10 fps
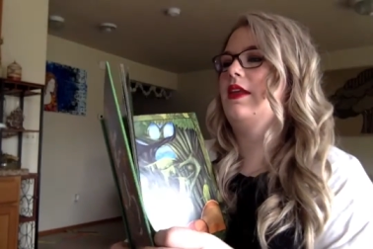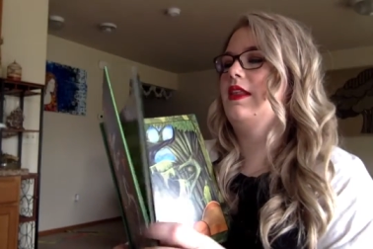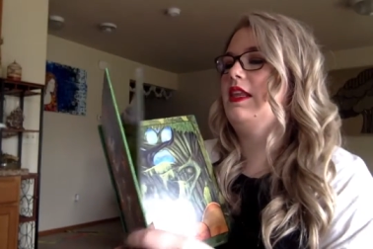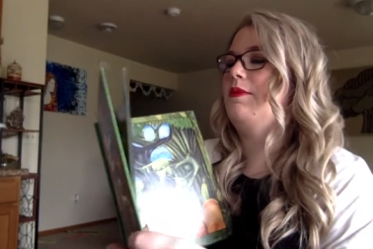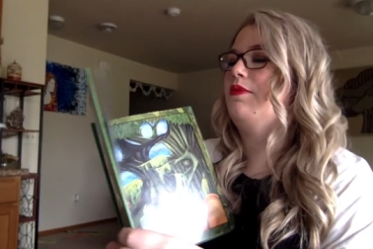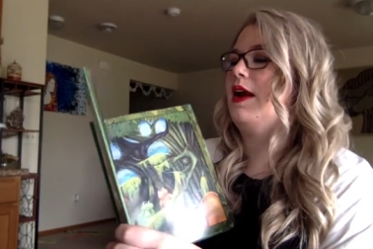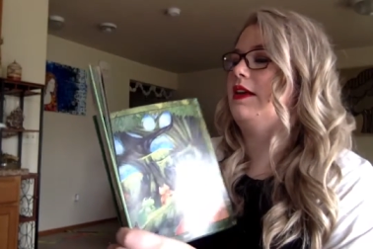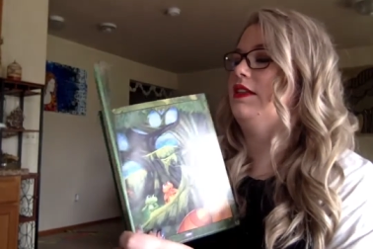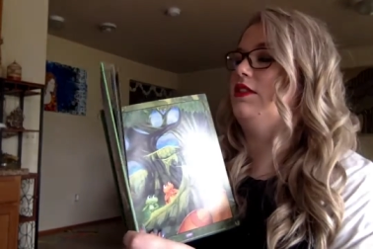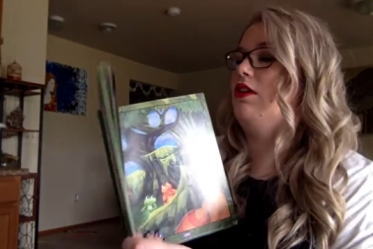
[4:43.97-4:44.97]
They
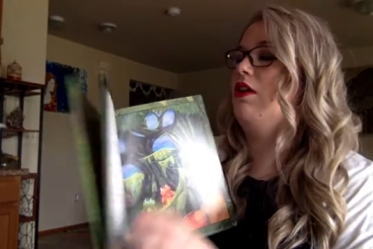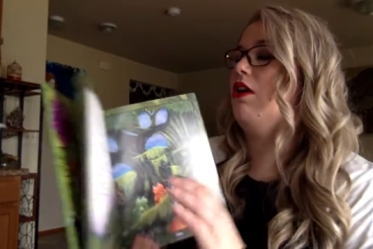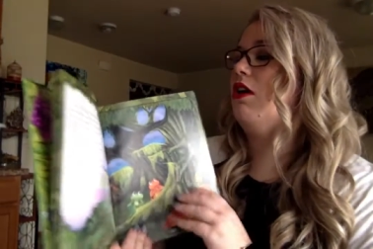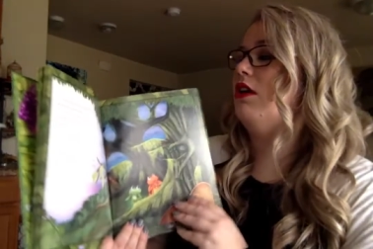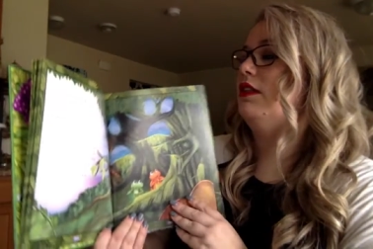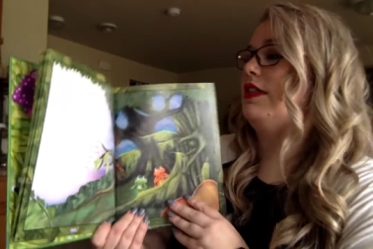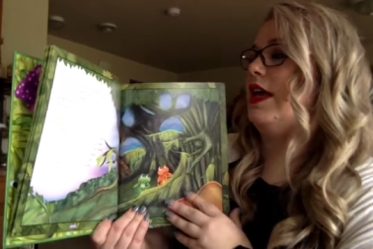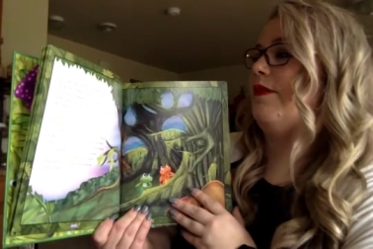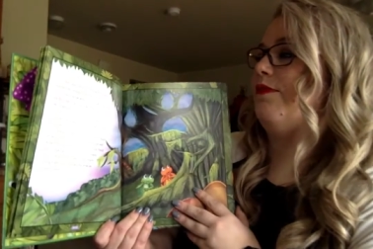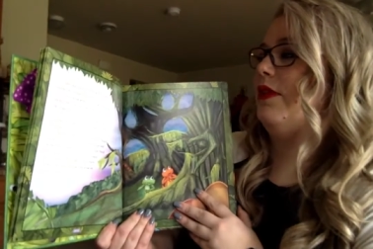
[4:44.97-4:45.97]
practiced all
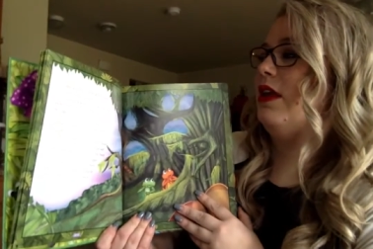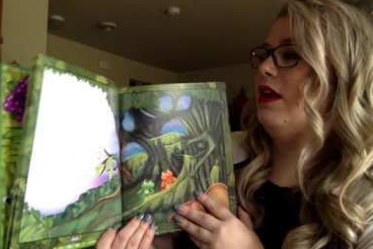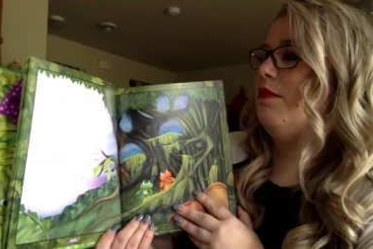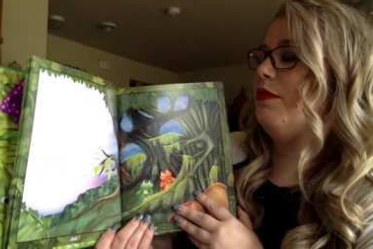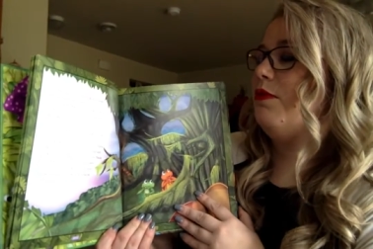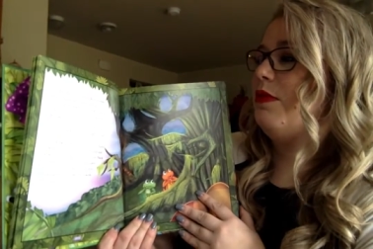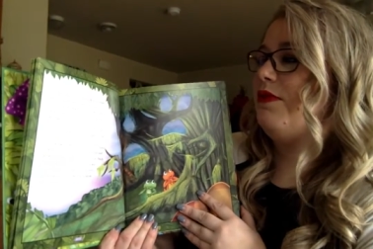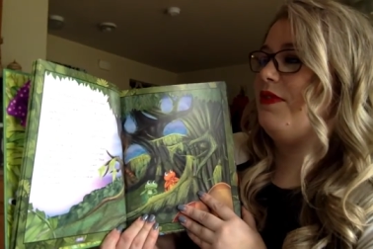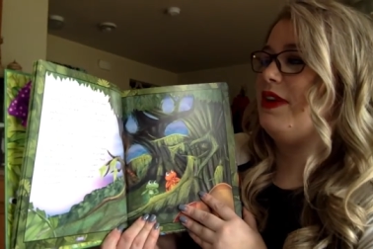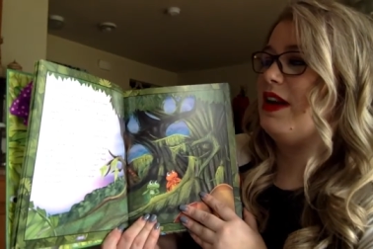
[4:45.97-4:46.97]
day, but
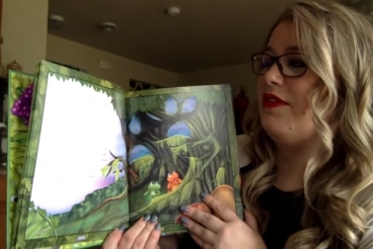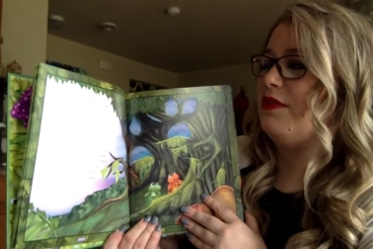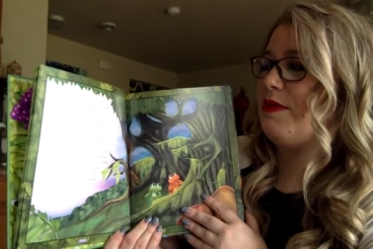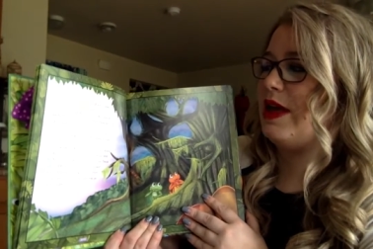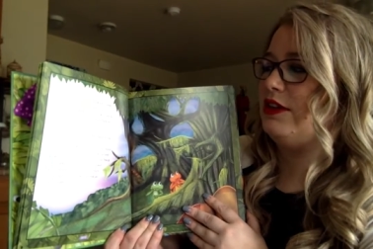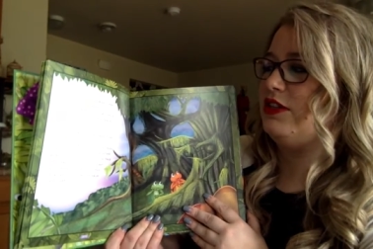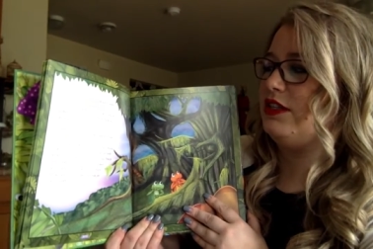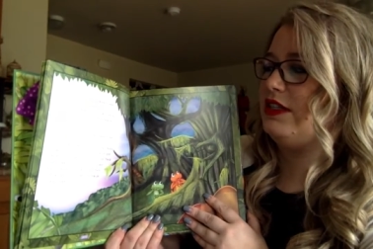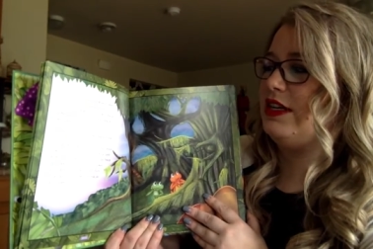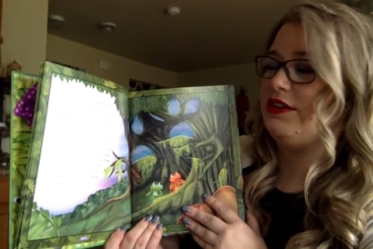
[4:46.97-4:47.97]
Woodfin never matched the
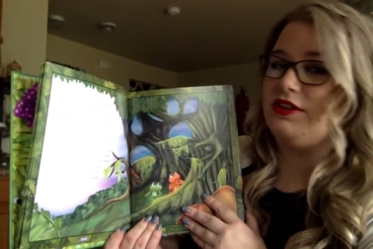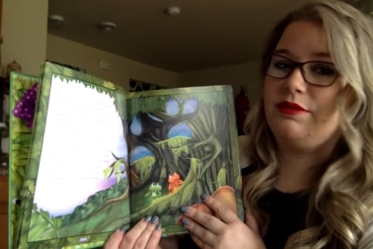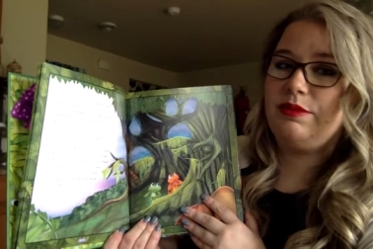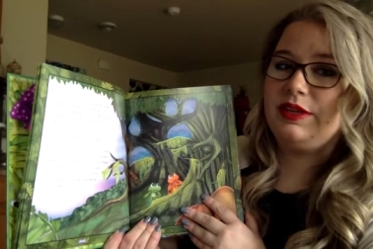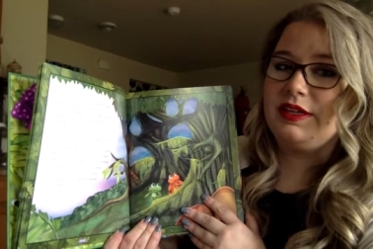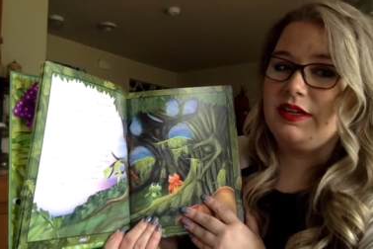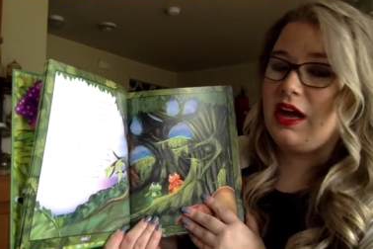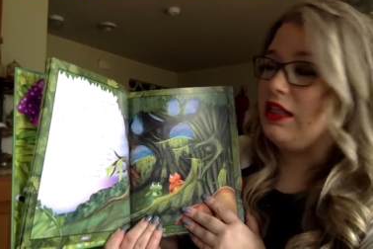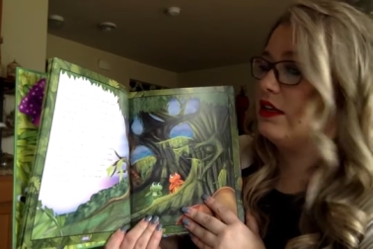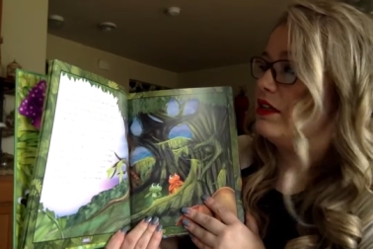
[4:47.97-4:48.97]
standard chameleon
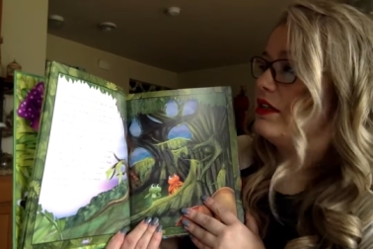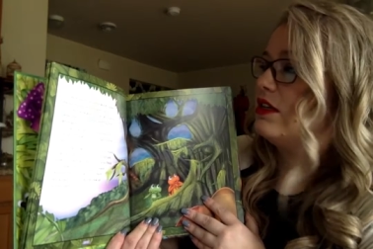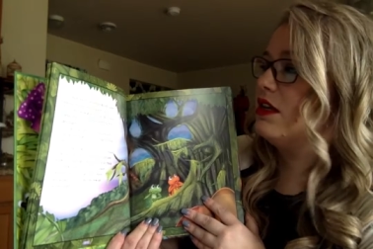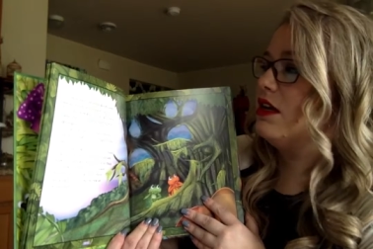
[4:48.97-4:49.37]
colors.